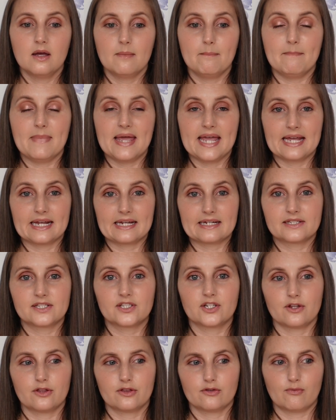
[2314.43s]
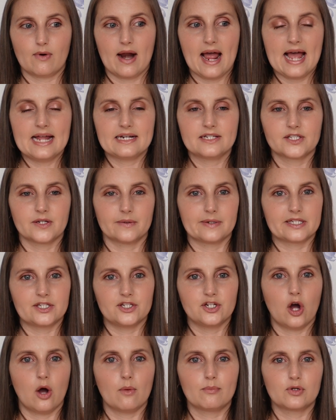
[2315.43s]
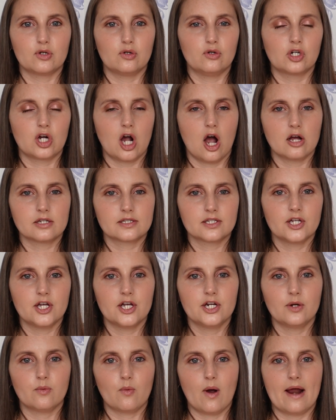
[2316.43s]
mixed thread, so it's not pure cotton,